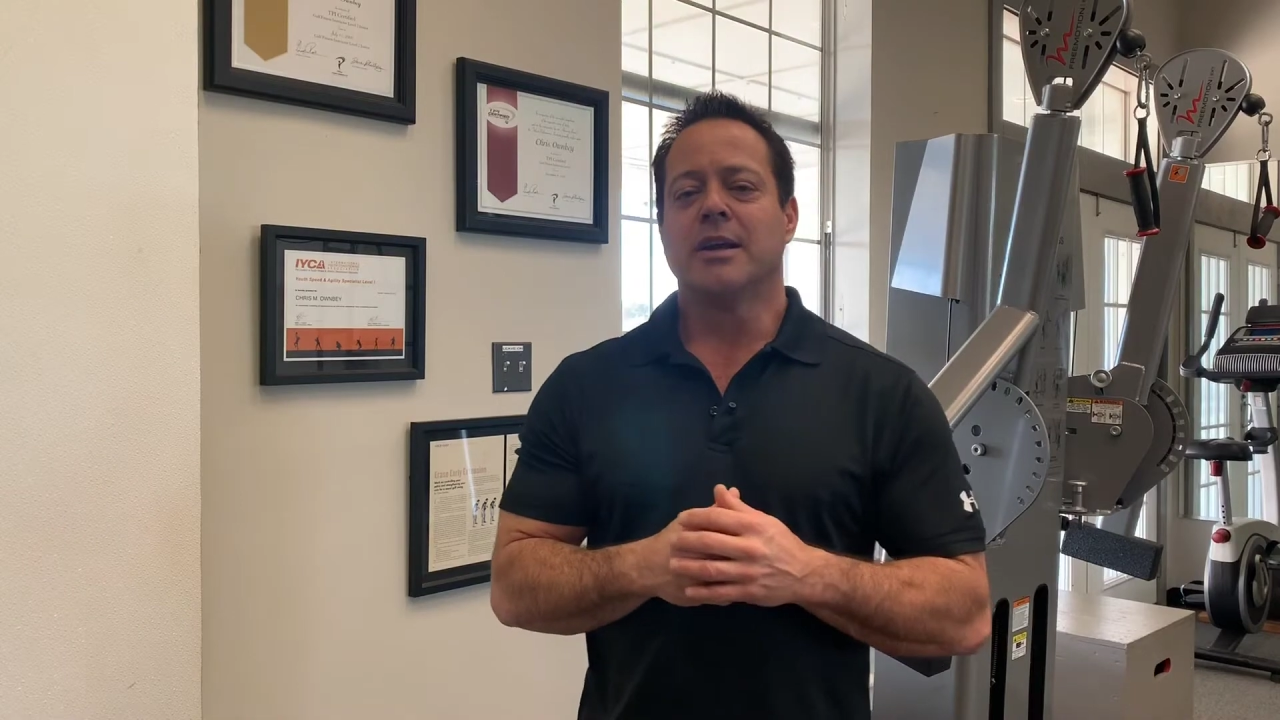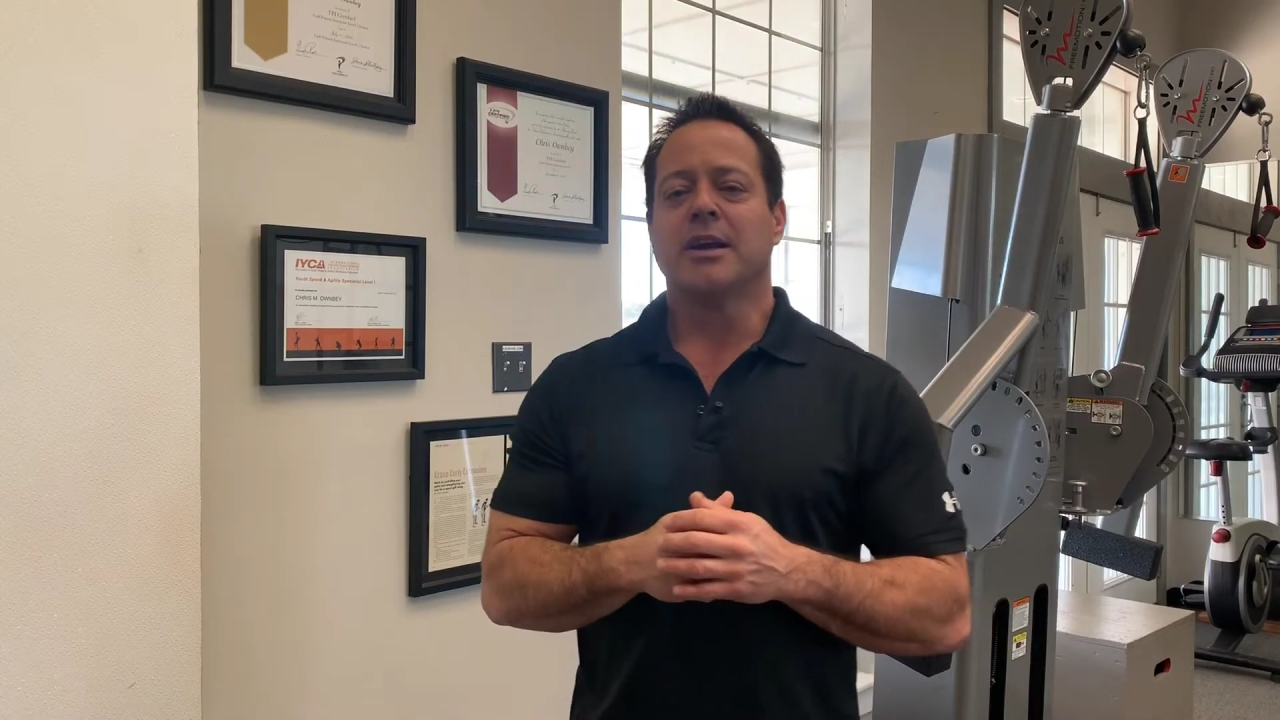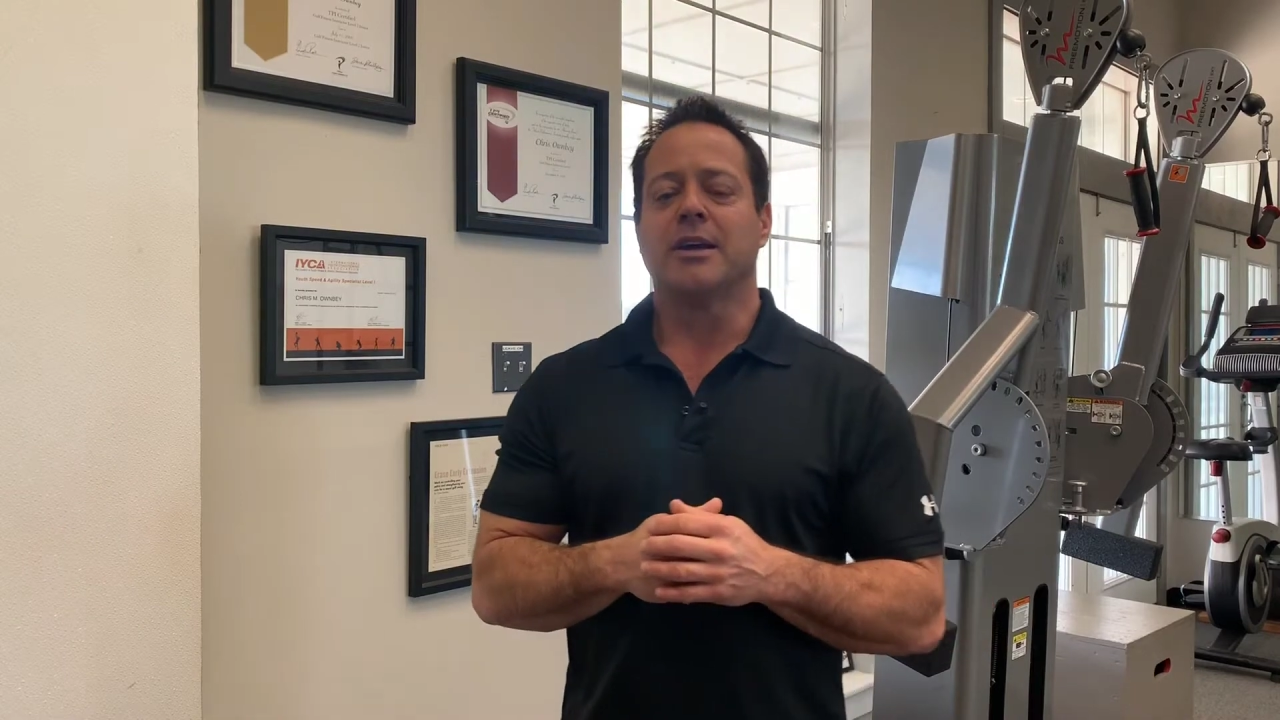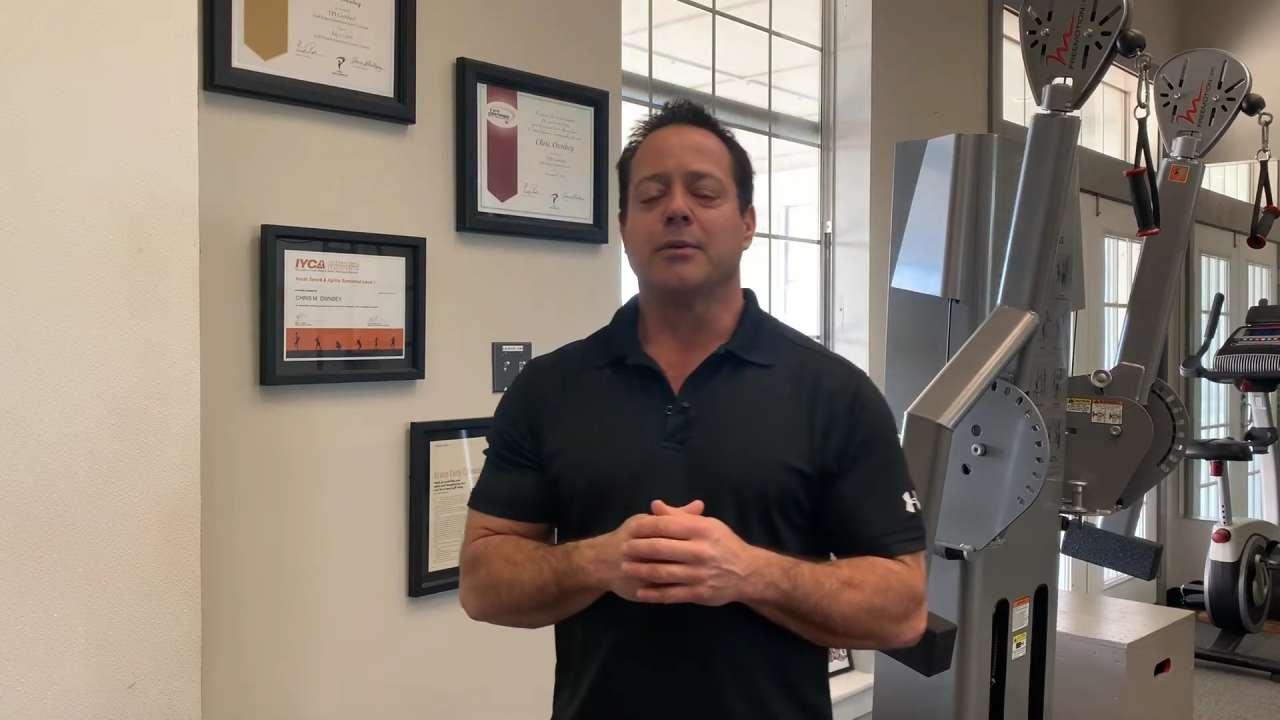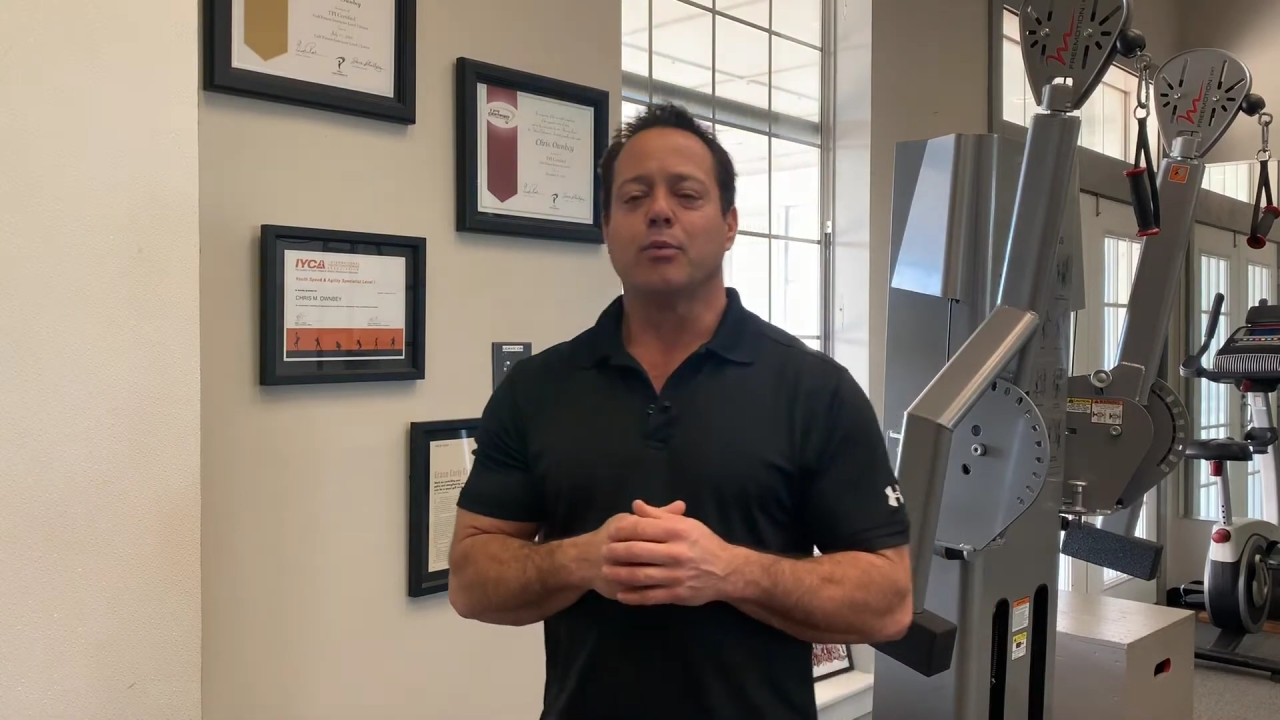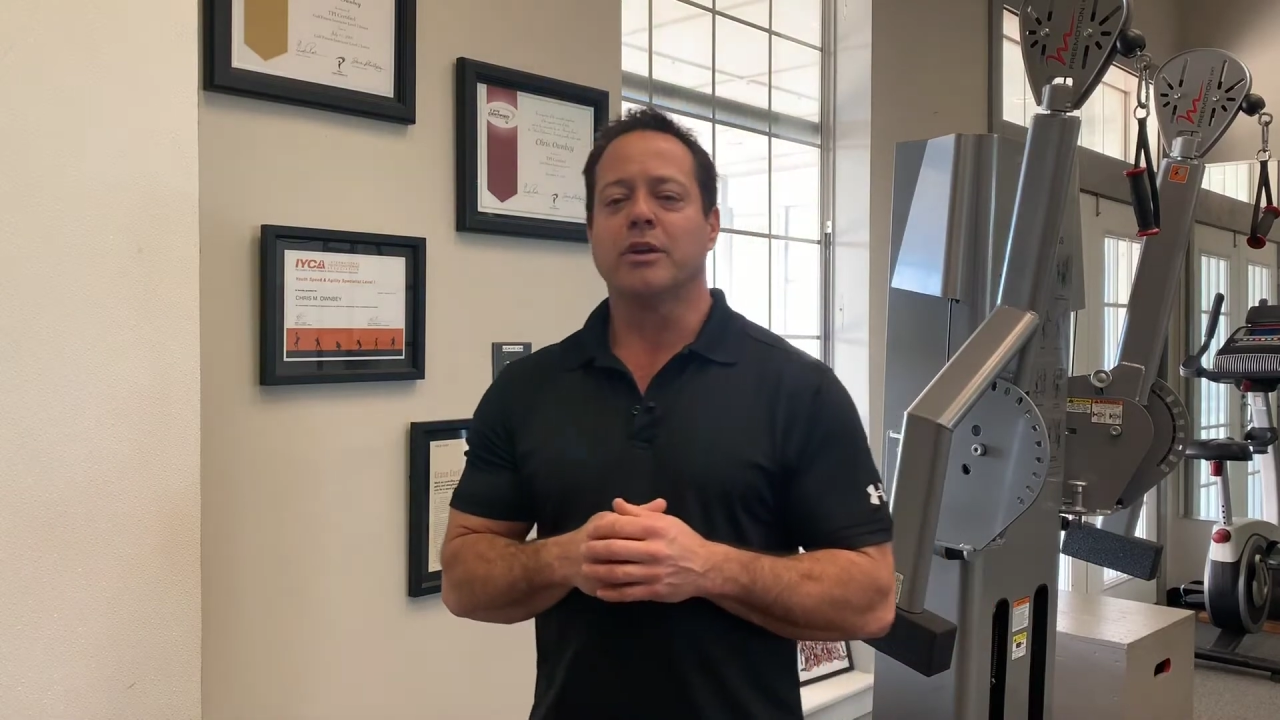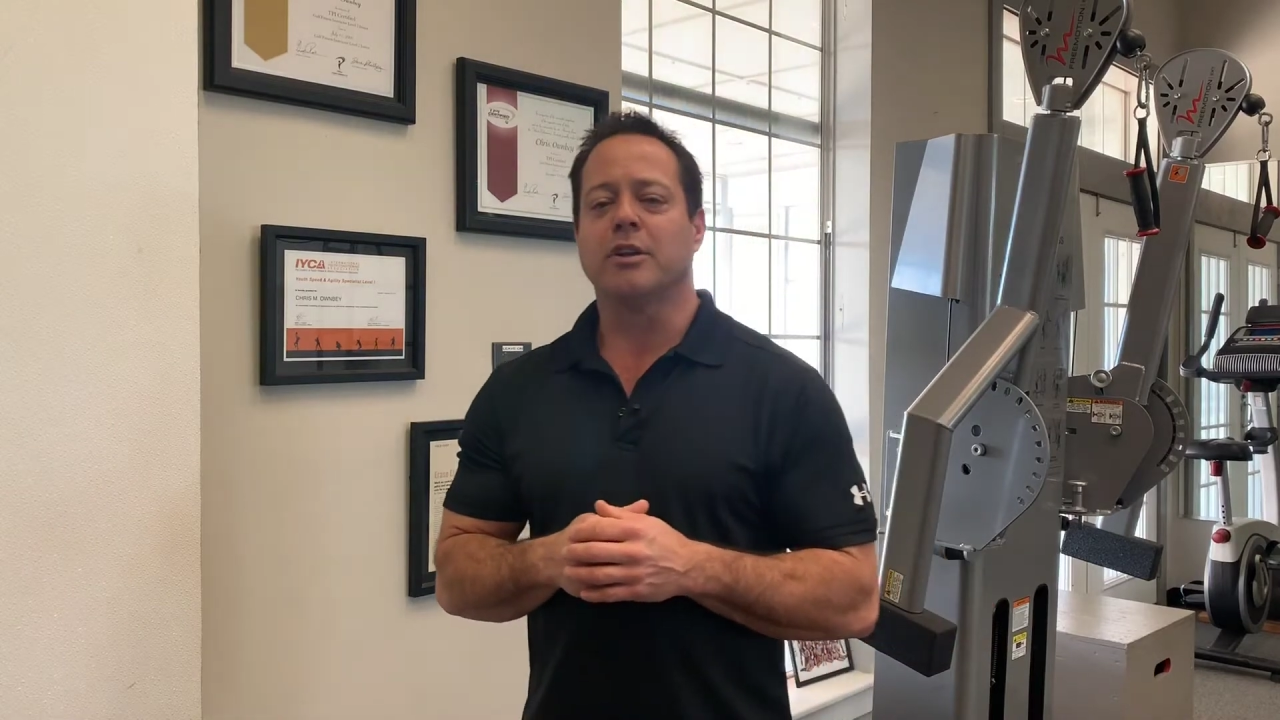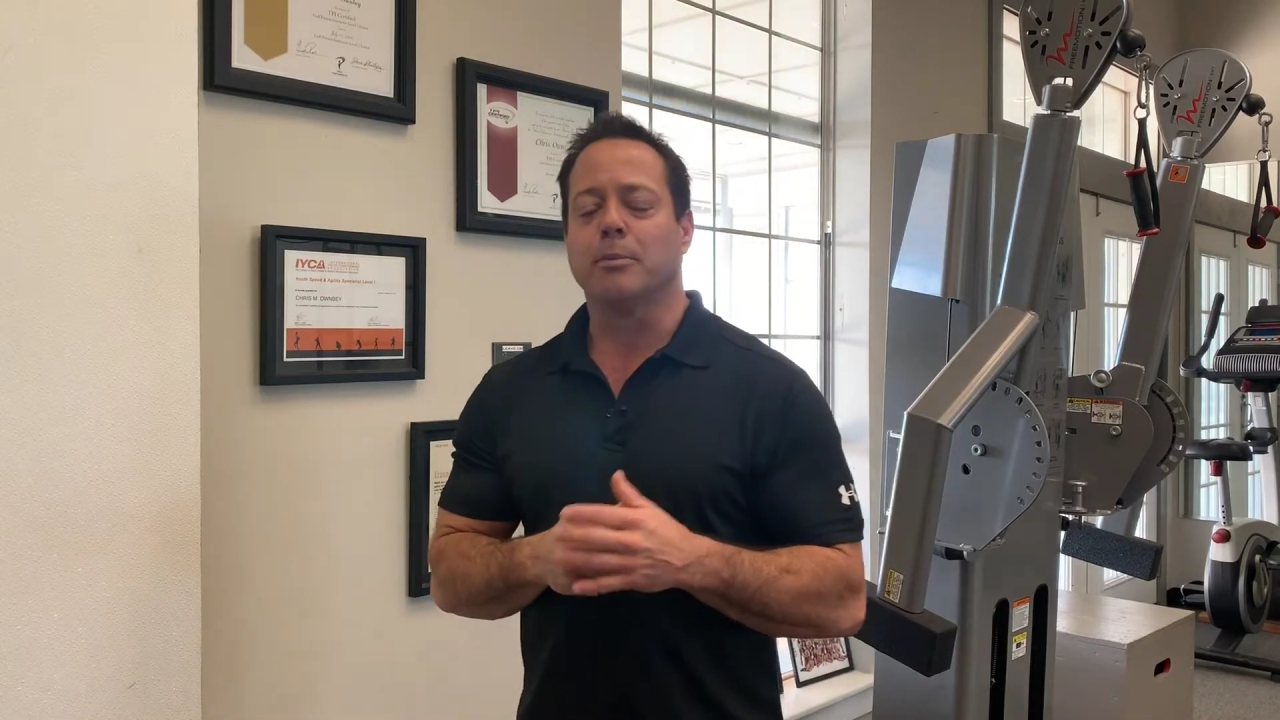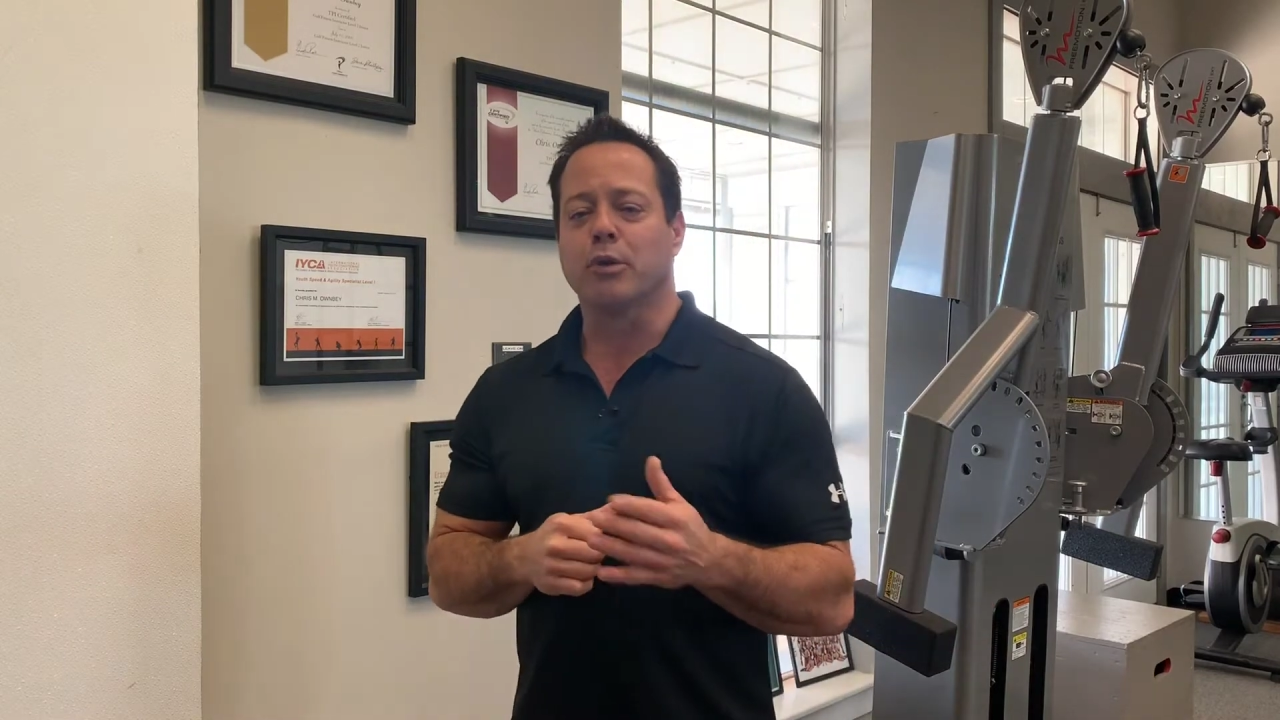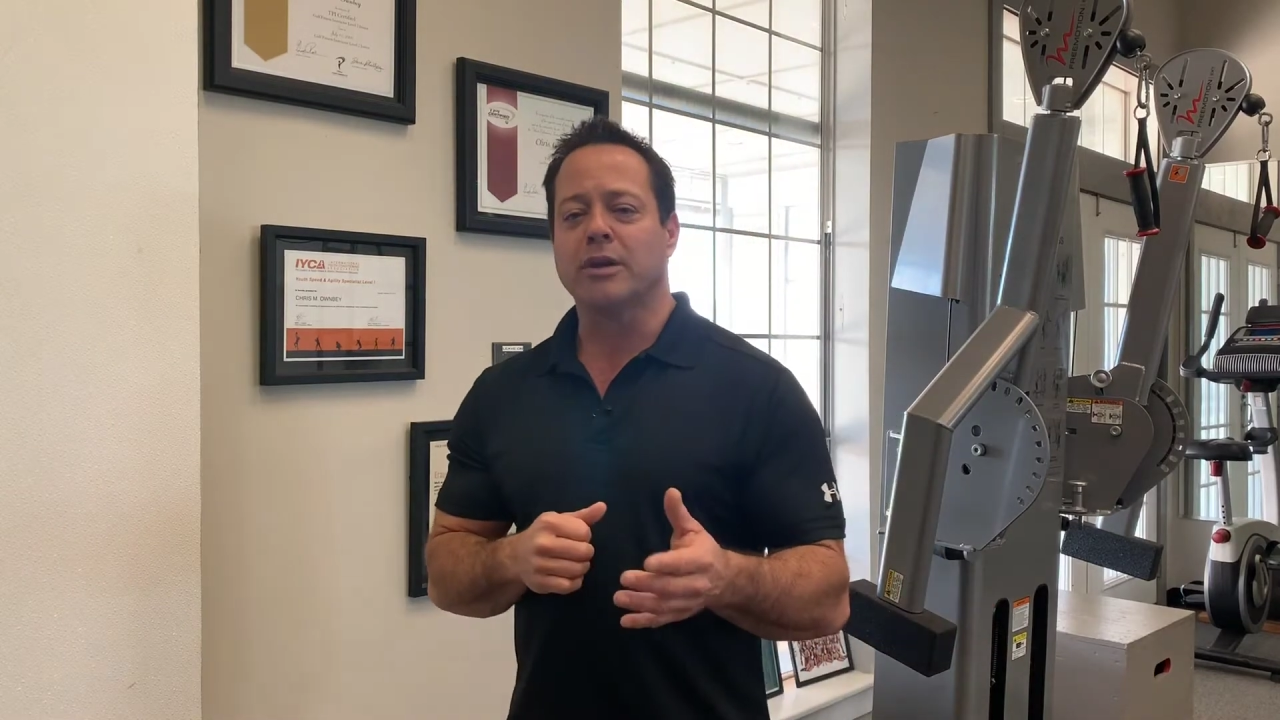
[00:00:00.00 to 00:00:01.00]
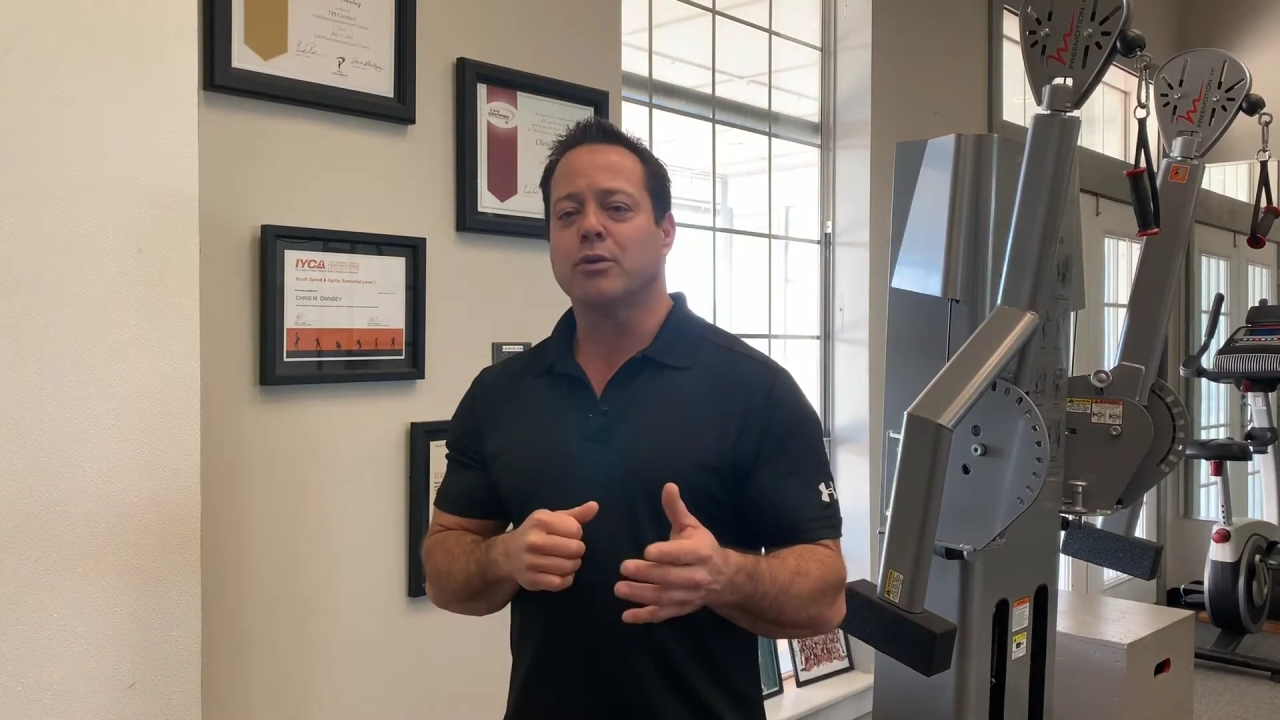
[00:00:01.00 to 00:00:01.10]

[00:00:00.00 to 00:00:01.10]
Went to the Marine